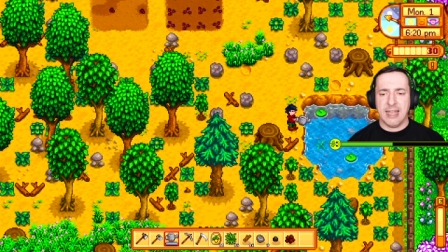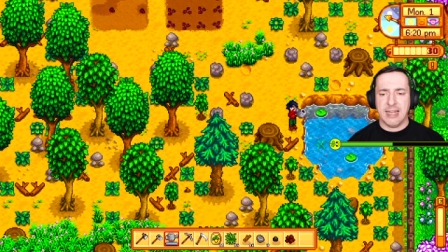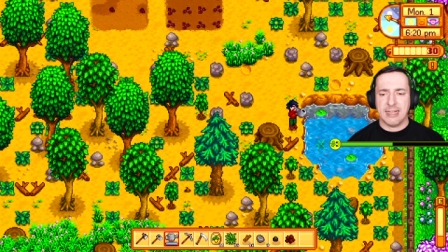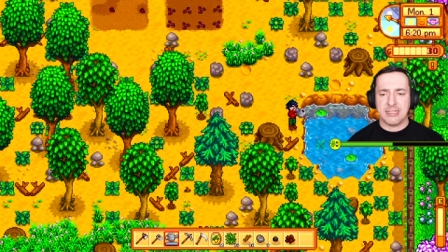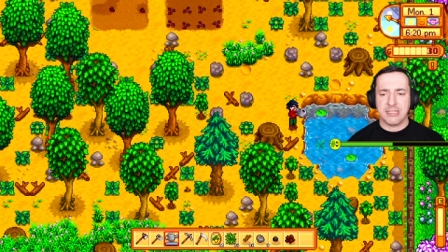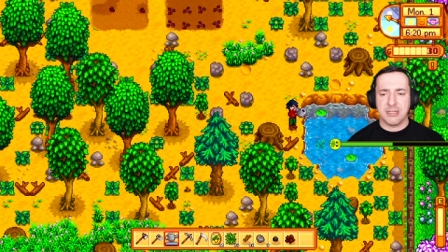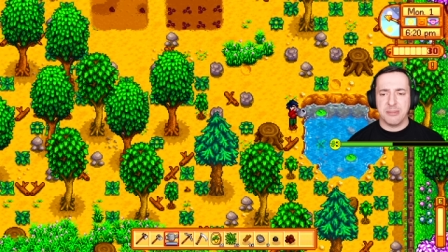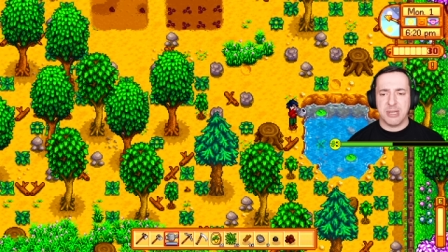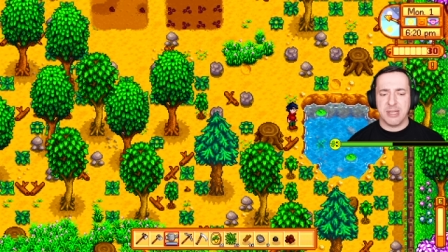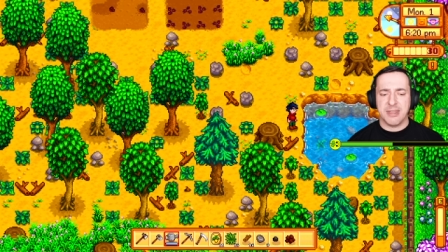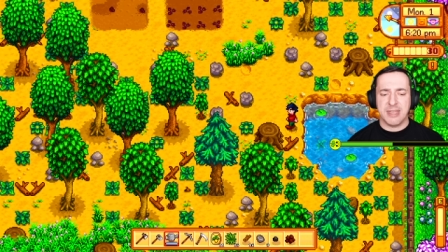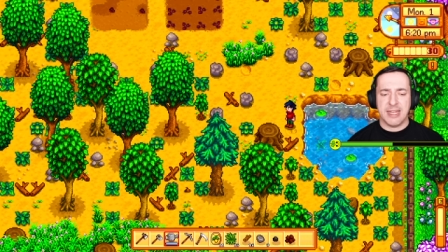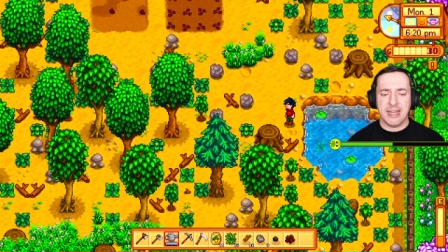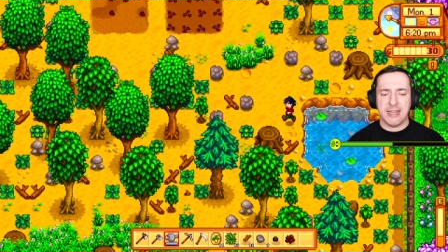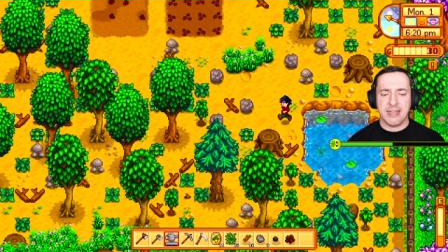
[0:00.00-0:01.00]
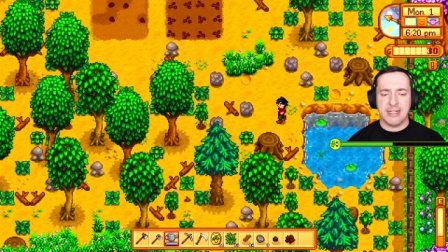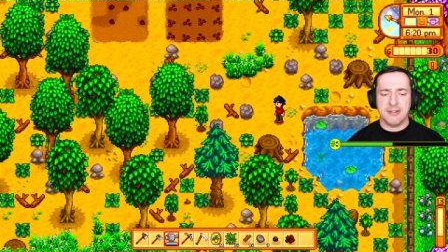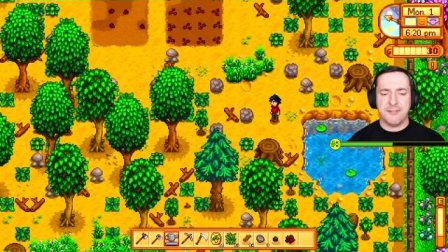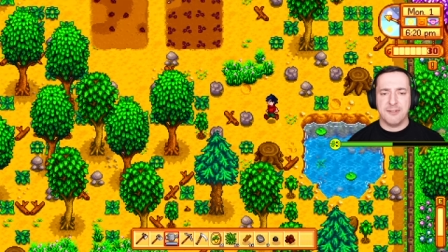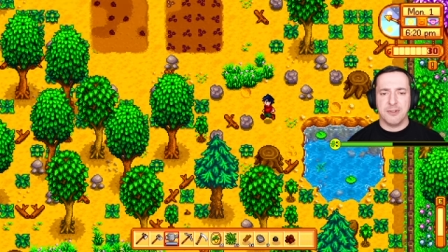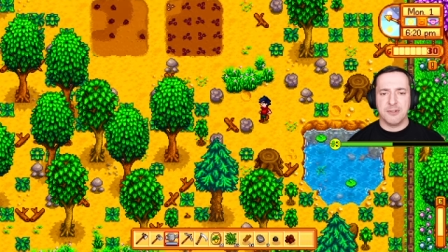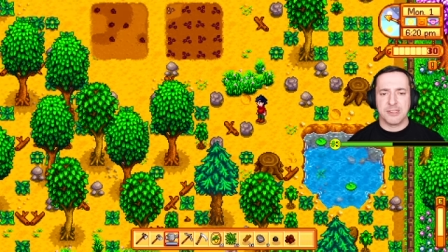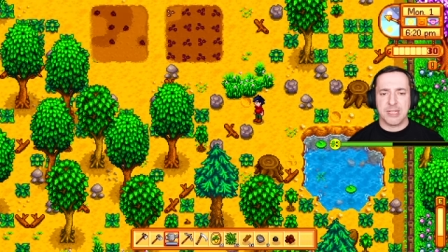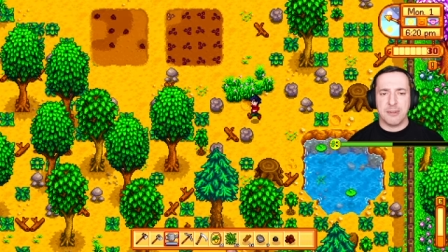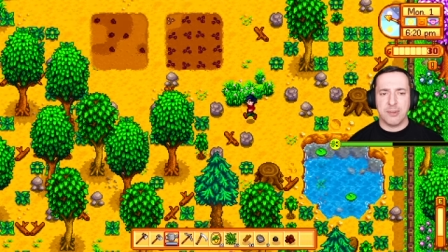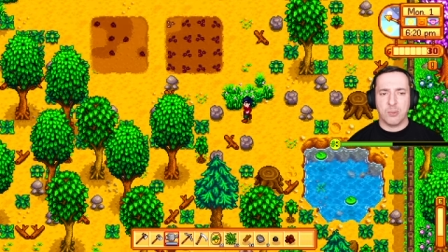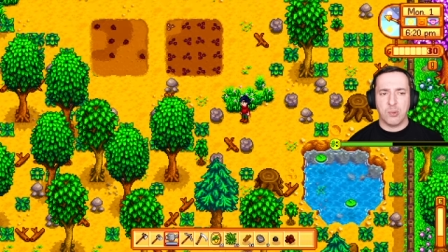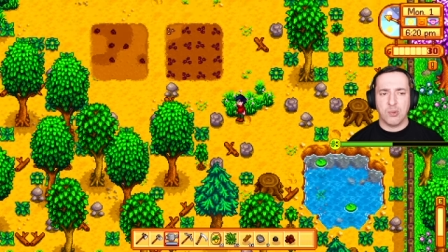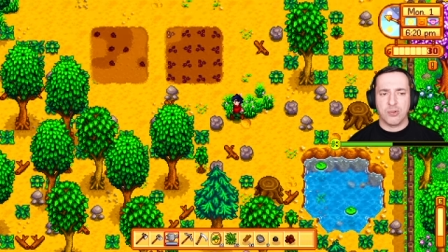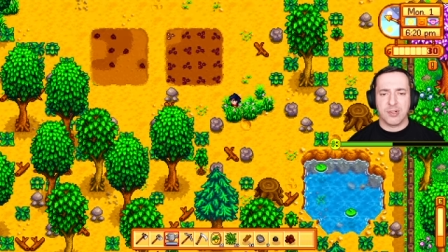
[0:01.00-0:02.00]
X command there, it fills up
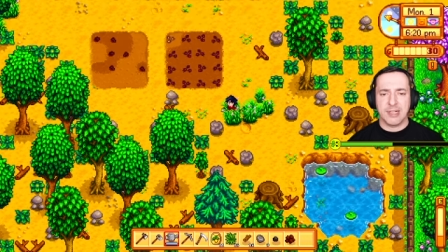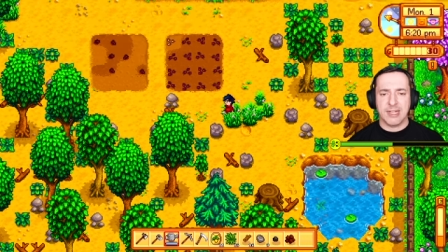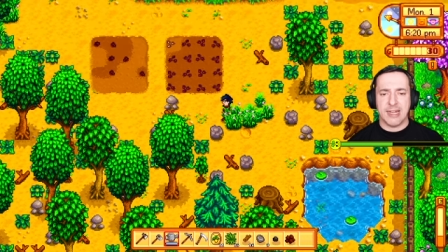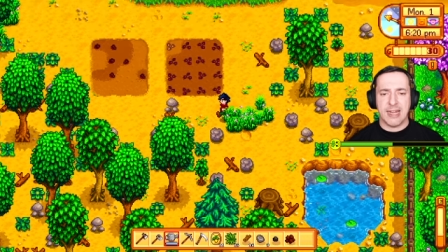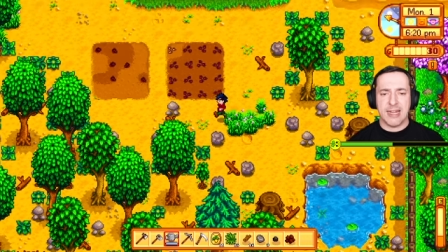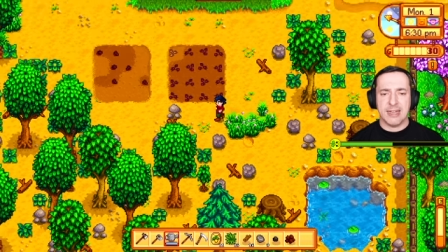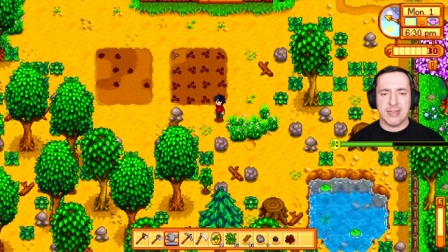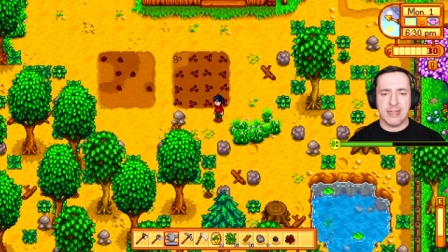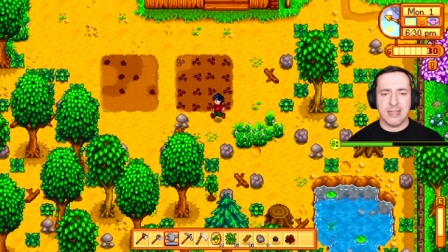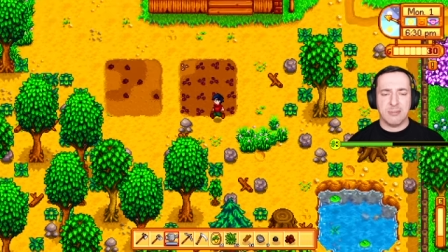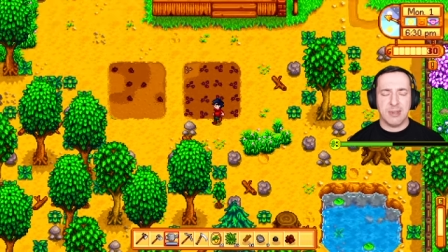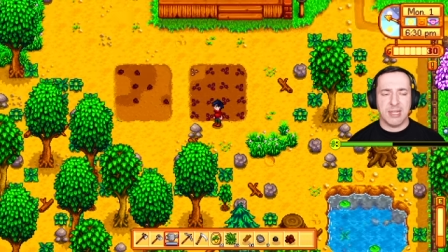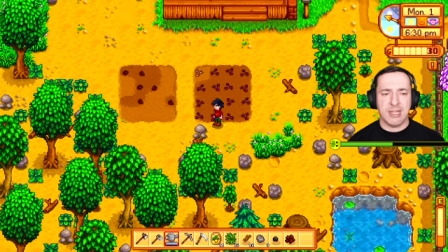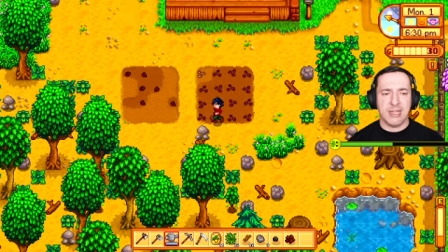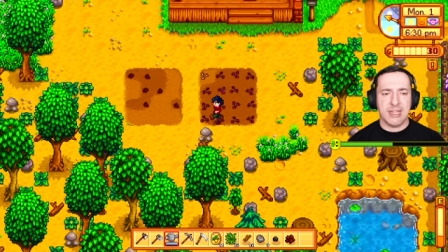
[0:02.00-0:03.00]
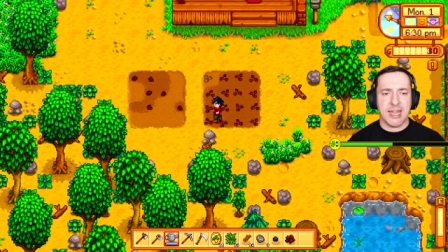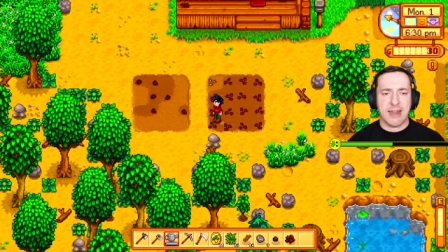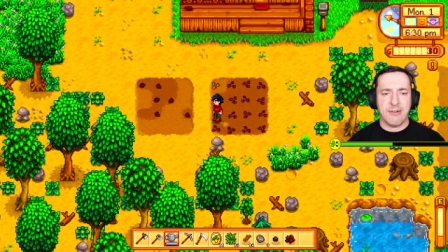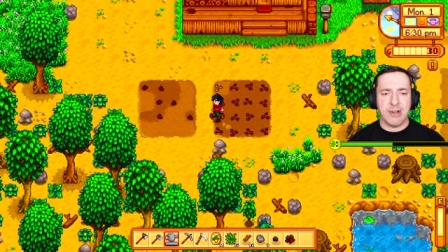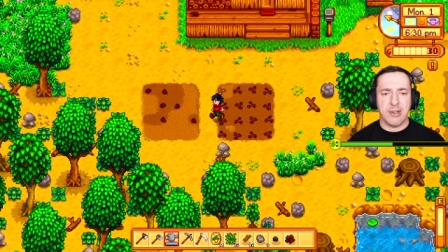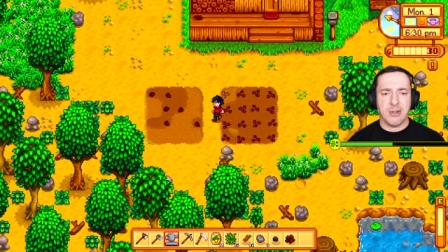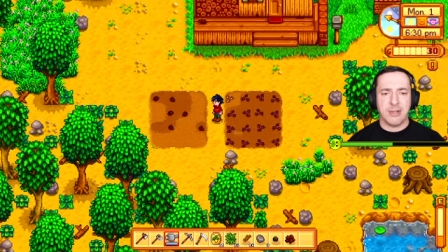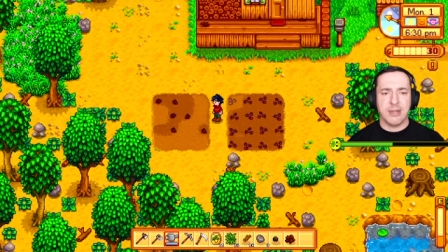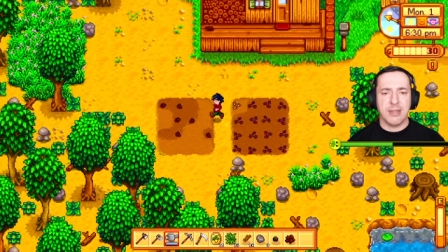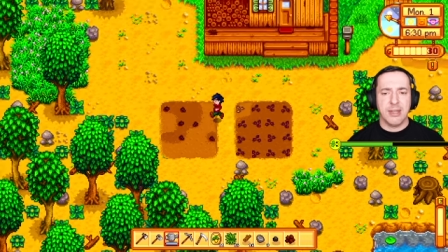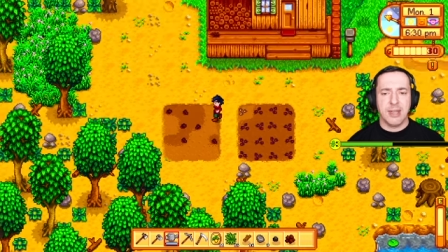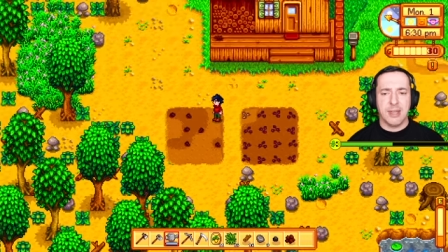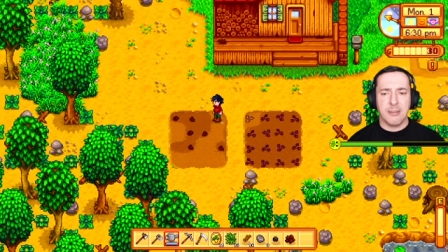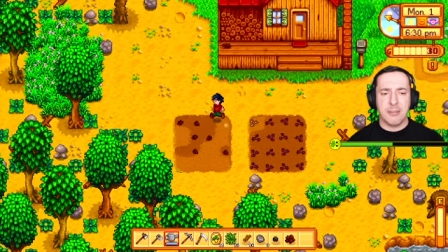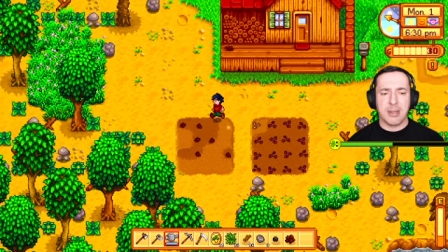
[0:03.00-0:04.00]
the watering can and then we can carry on
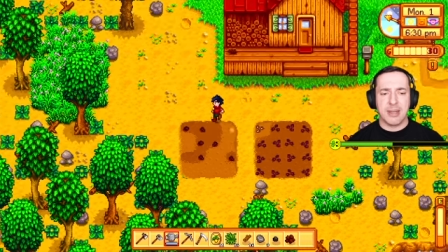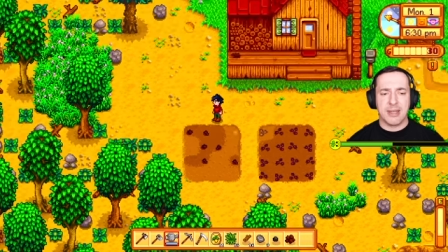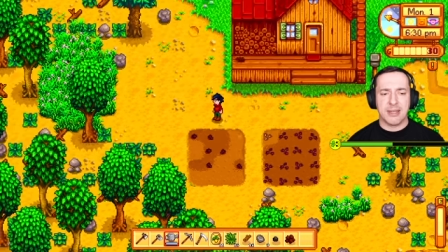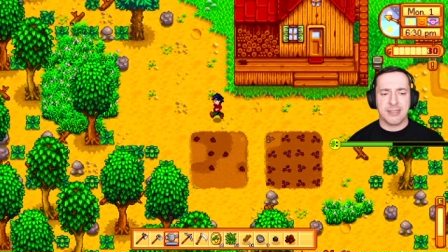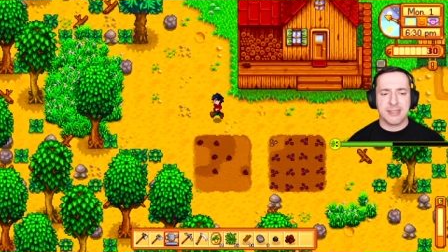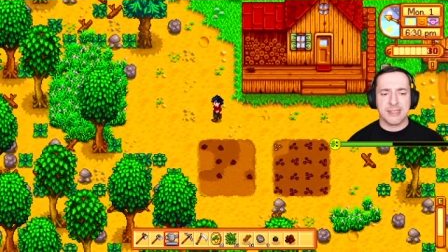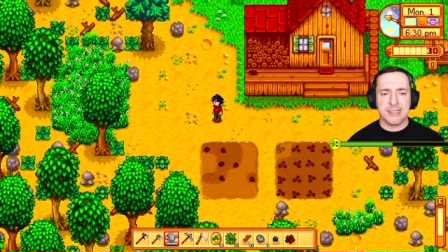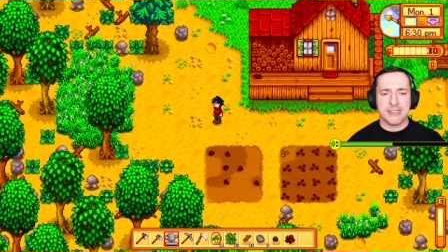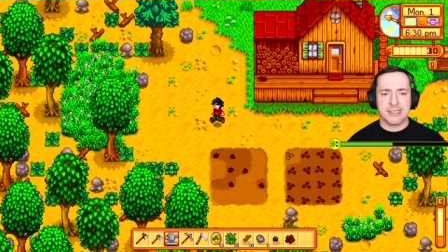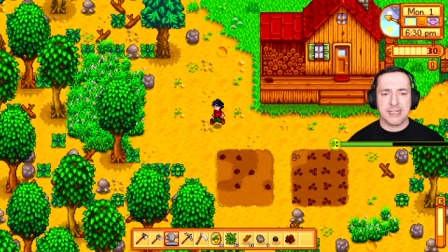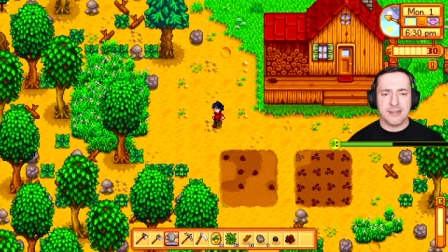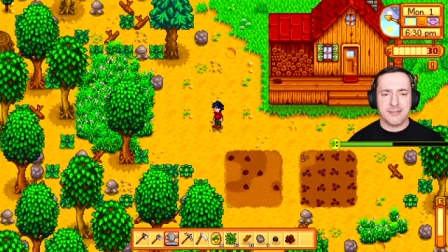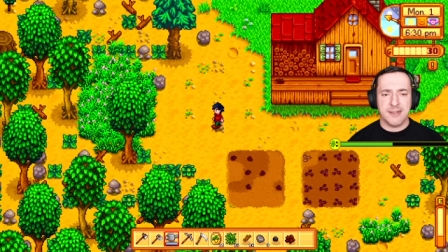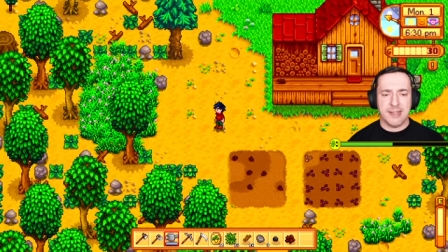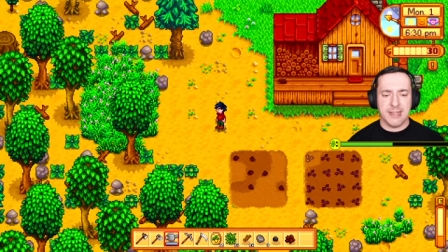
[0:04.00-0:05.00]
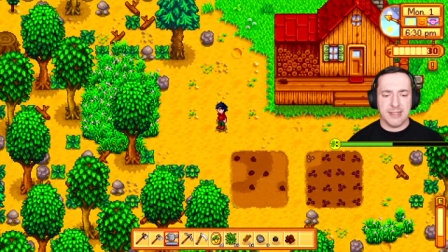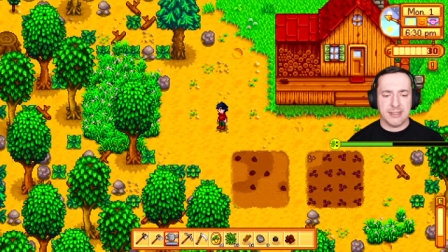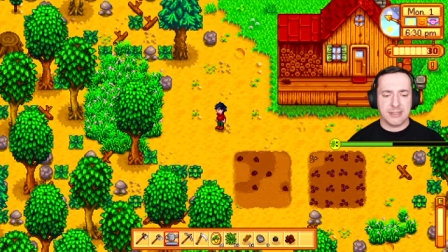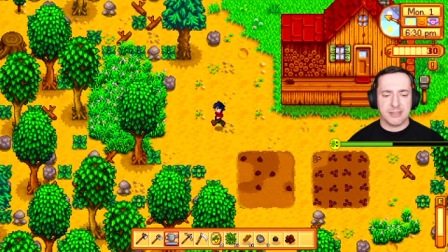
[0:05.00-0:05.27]
planting stuff here.